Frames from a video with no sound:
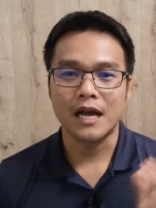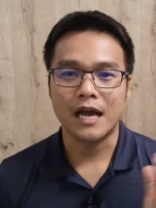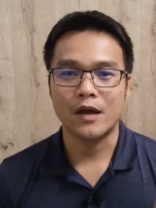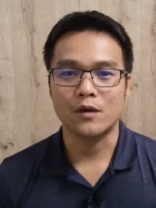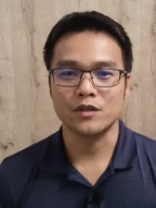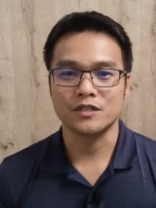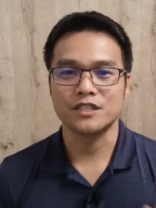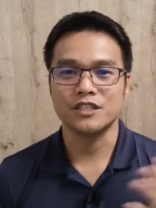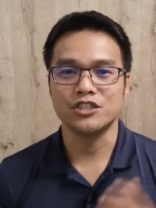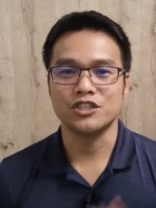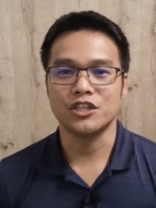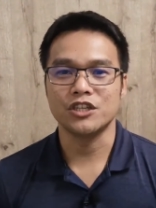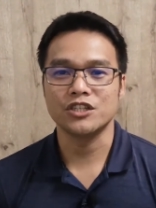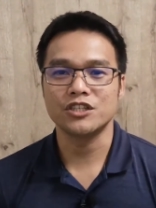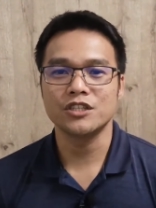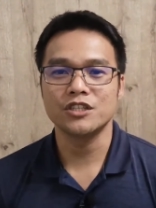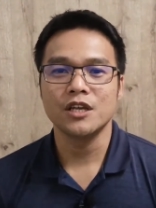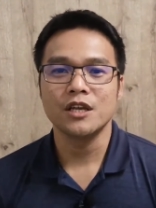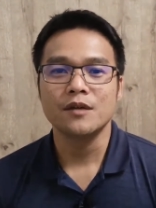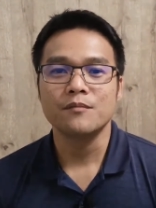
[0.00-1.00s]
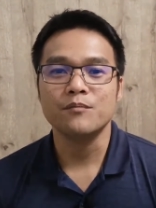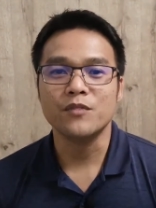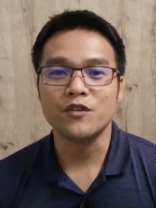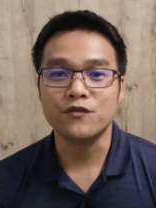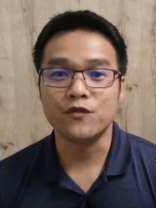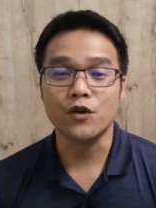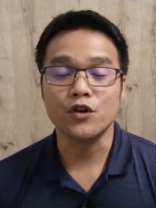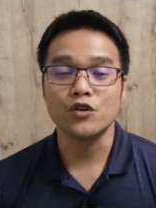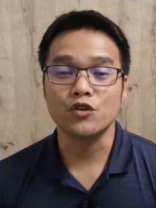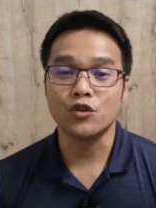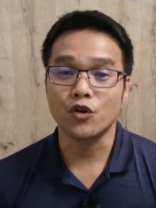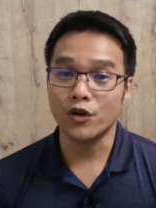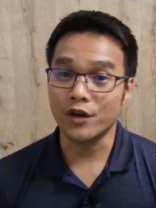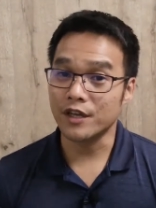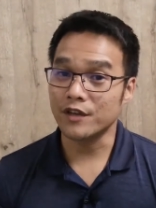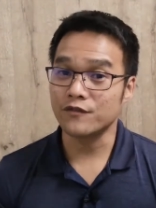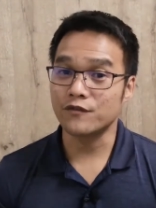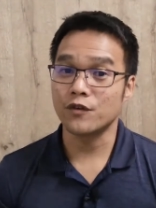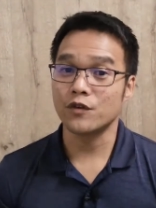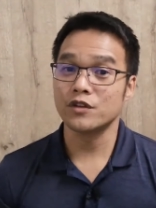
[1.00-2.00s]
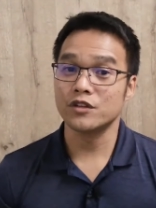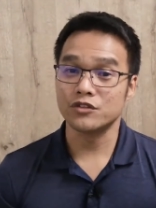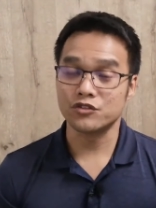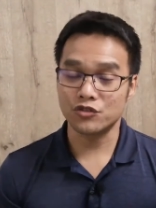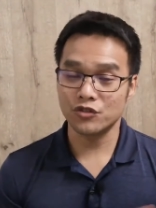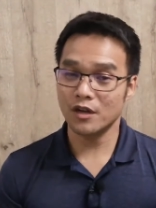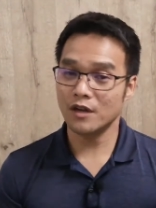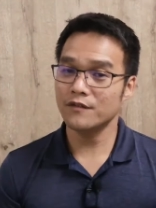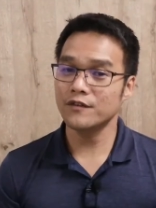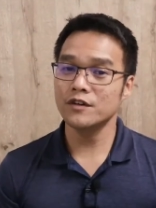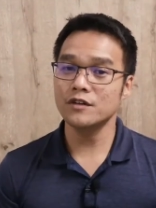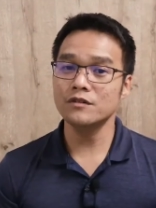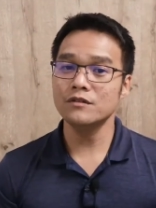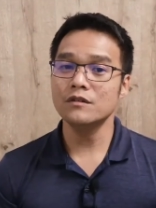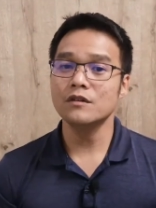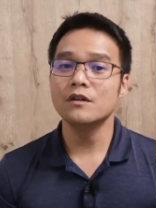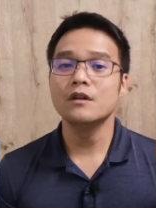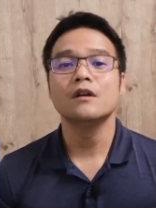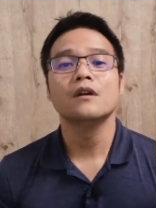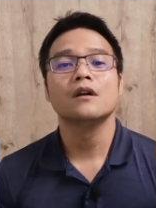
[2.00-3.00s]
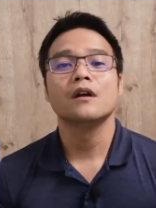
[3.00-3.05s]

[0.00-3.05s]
I would suggest before you're going for the travel,